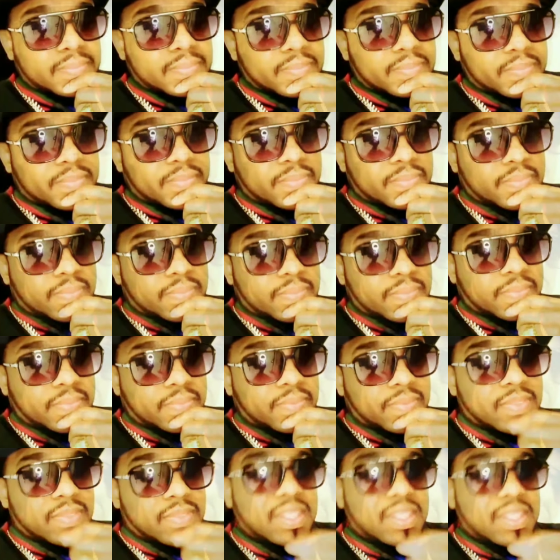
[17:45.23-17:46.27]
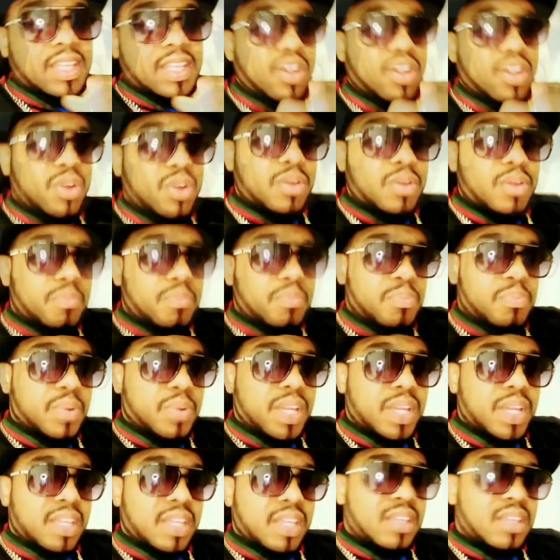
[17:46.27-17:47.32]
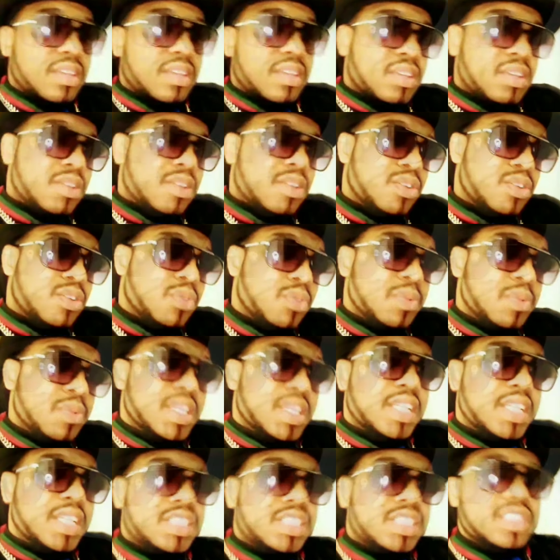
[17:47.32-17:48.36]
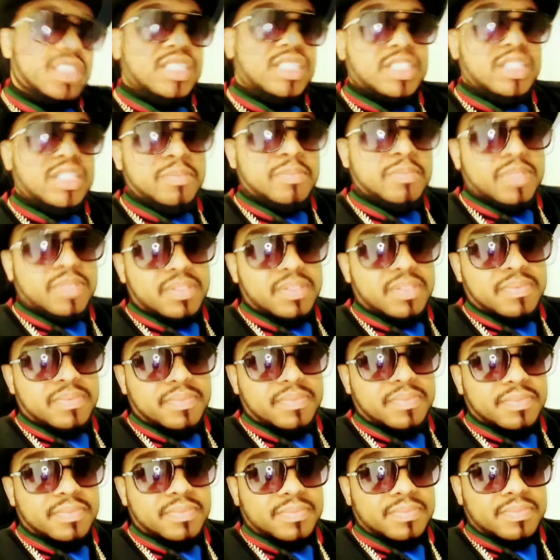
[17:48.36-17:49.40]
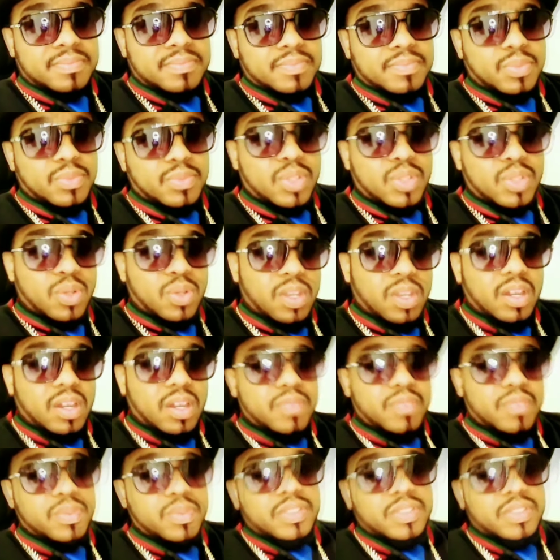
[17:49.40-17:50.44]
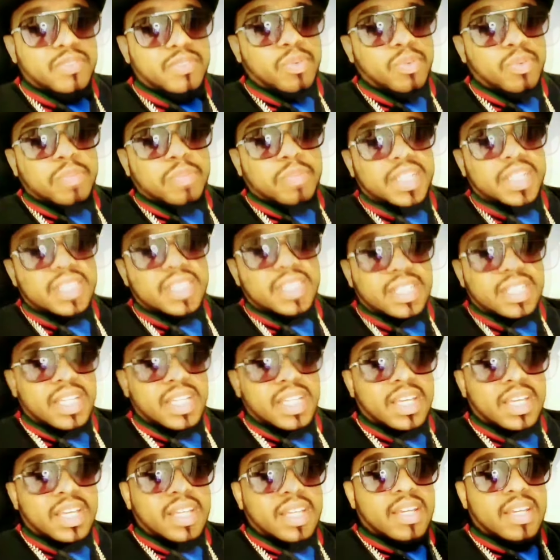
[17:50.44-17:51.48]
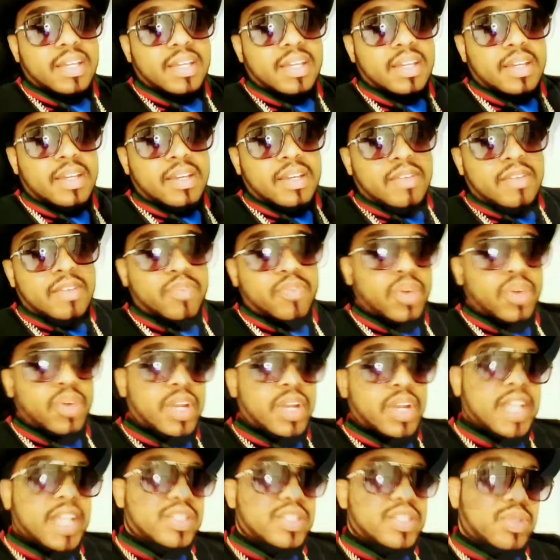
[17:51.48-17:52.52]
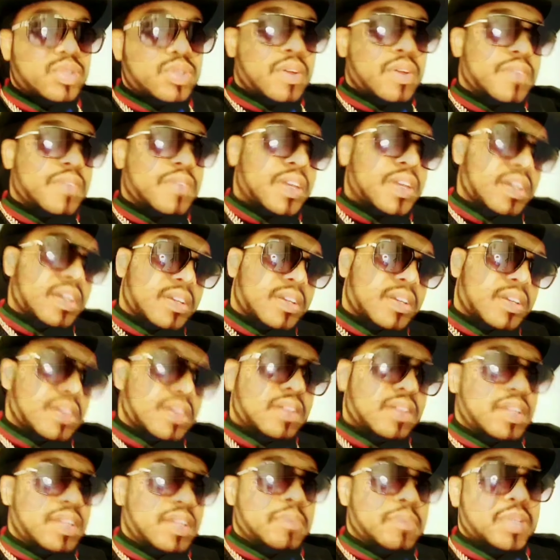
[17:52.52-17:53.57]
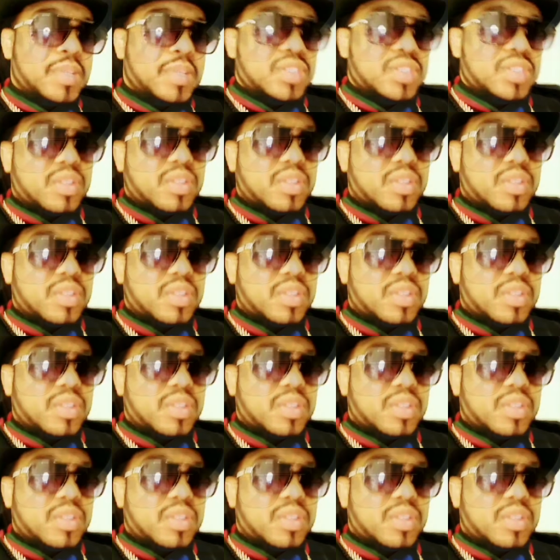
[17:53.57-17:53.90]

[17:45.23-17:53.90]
They're going to break your relationships with your loved ones. Ils vont briser vos relations avec les personnes que vous aimez.